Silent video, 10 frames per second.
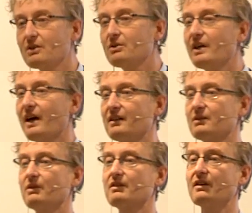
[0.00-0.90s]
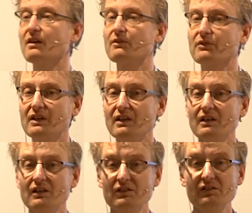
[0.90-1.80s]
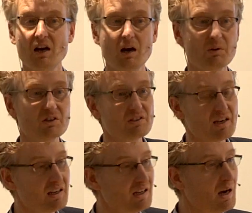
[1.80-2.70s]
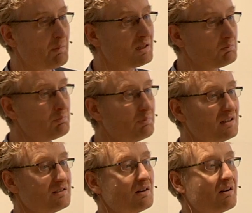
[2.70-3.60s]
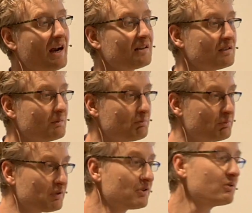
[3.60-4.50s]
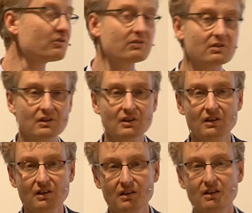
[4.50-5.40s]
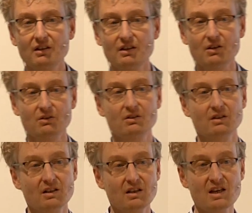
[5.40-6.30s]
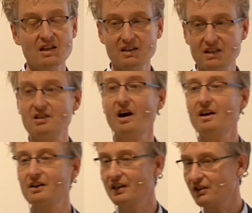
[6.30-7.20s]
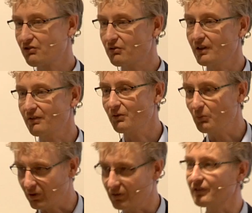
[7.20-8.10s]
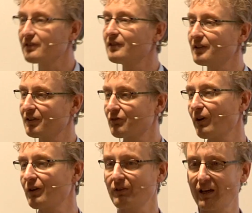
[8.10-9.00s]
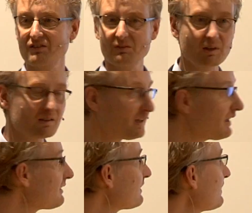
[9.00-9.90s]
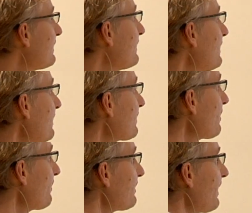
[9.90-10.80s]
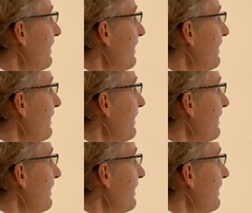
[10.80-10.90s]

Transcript: one could ask oneself is how much data, how many bits are actually produced, in the entire history of the world? You can try to estimate that. And the current